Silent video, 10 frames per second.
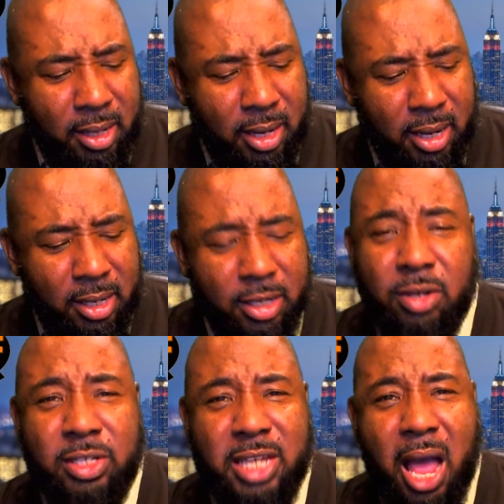And he's
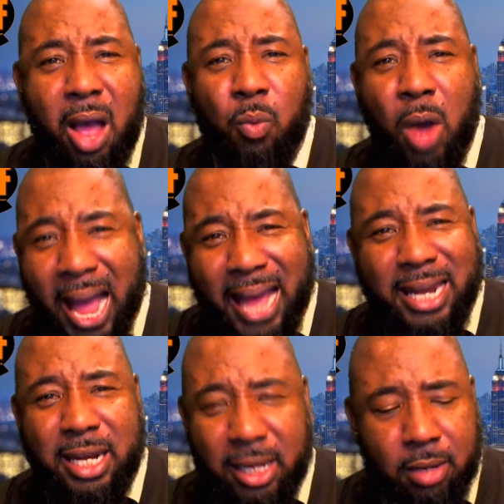going to start
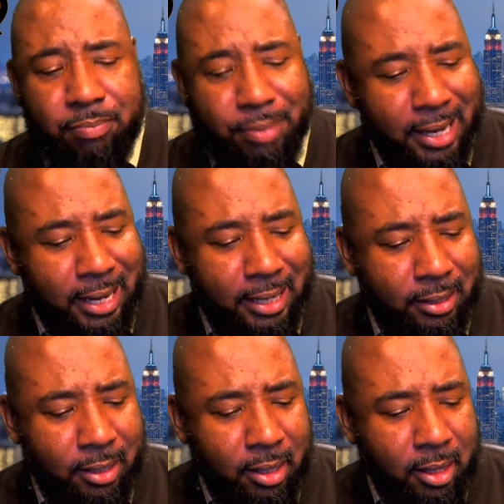whining and
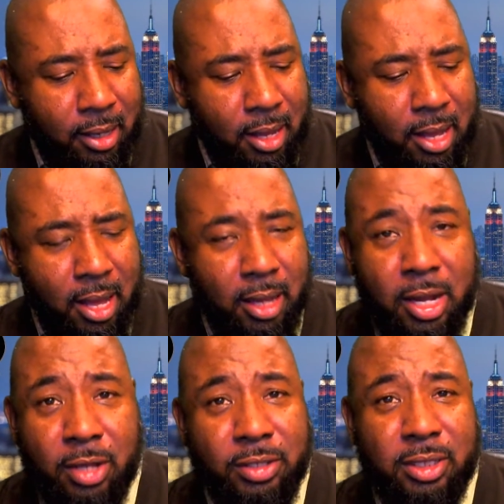complaining
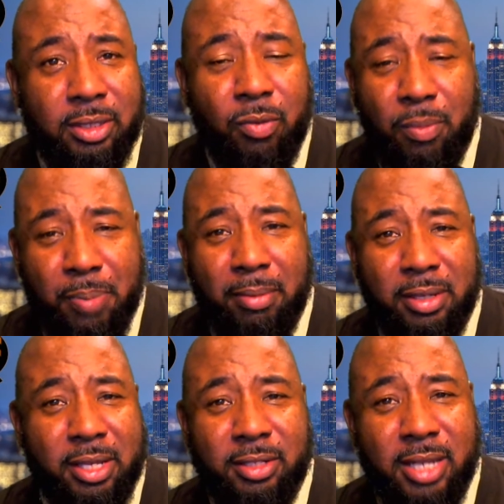because the
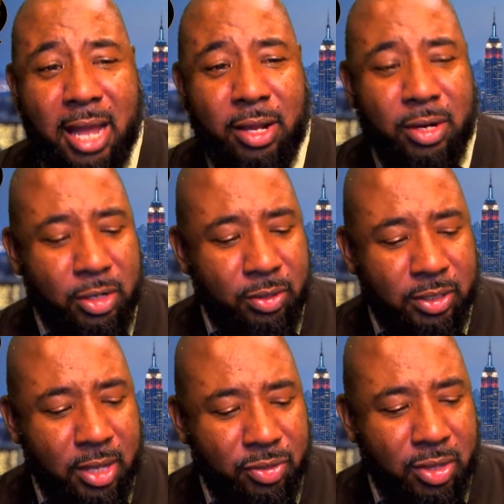Republicans not going to do
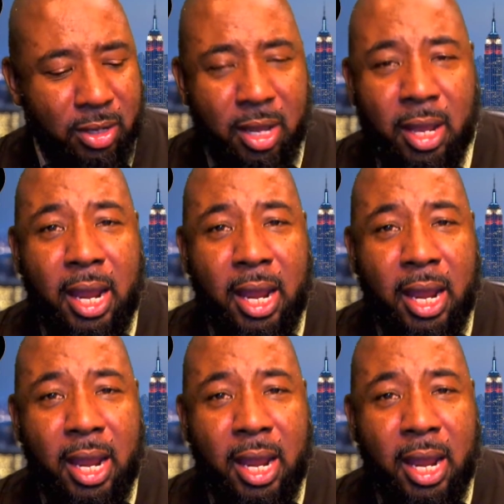something.